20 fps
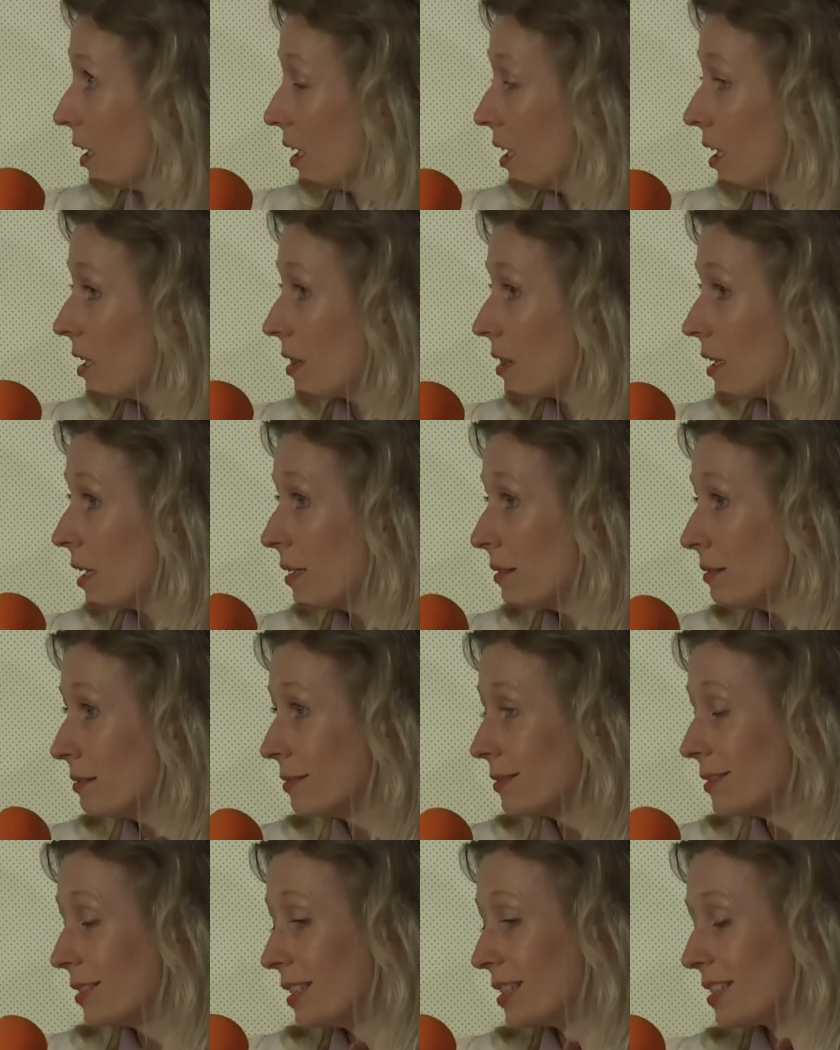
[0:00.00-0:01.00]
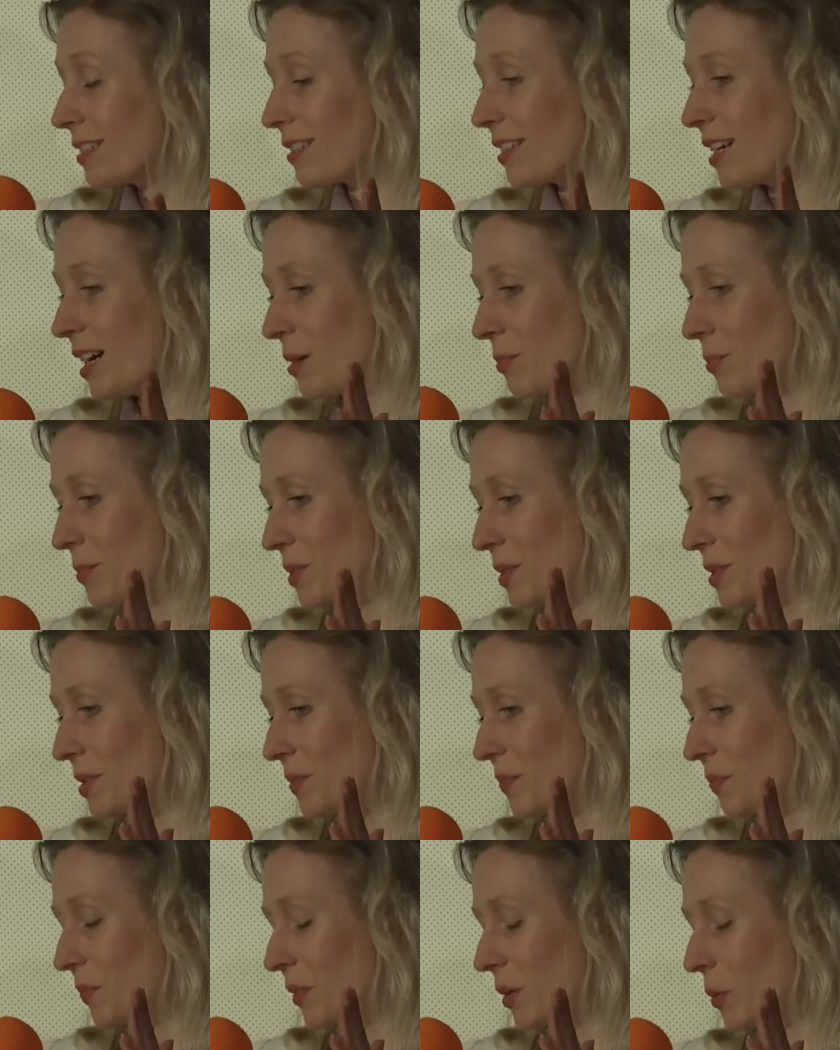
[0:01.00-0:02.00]
And then it comes,
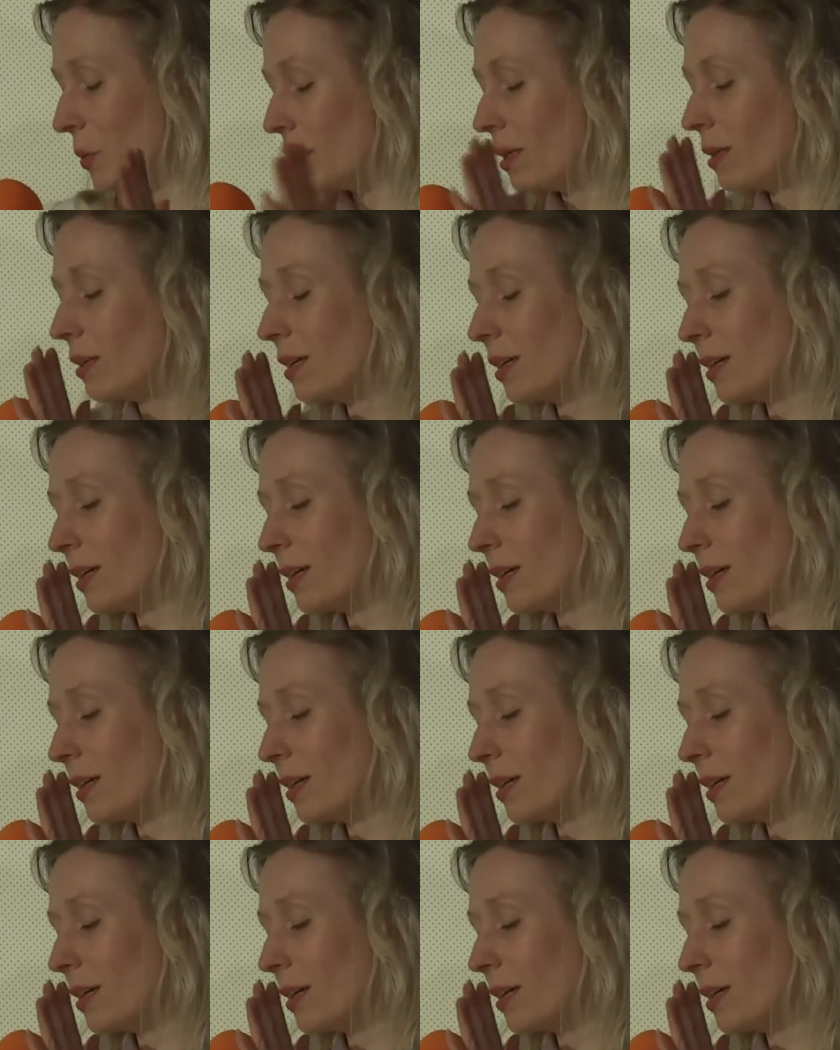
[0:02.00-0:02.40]
well,